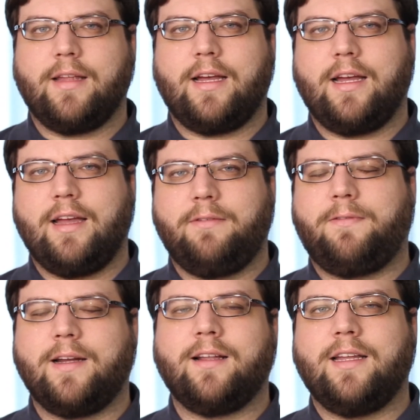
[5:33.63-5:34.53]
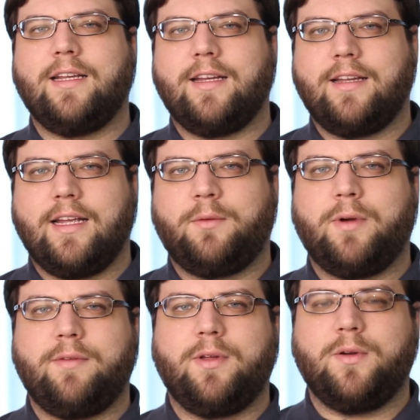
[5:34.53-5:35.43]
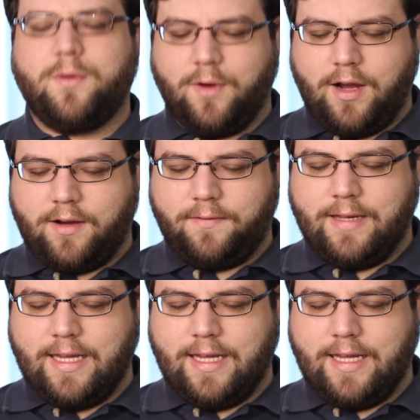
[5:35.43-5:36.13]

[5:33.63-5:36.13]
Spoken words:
I finally did a review of